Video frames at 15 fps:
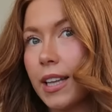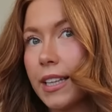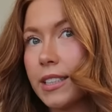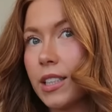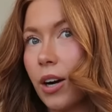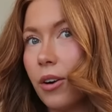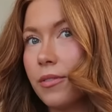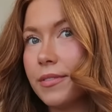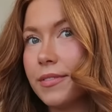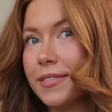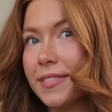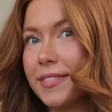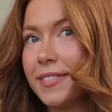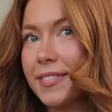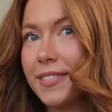like so.
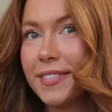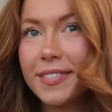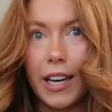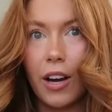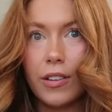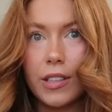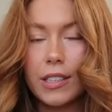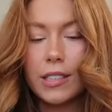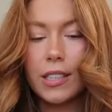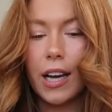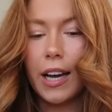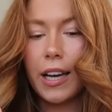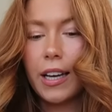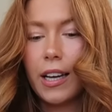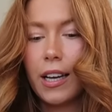Now this
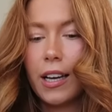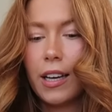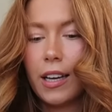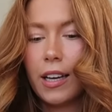side.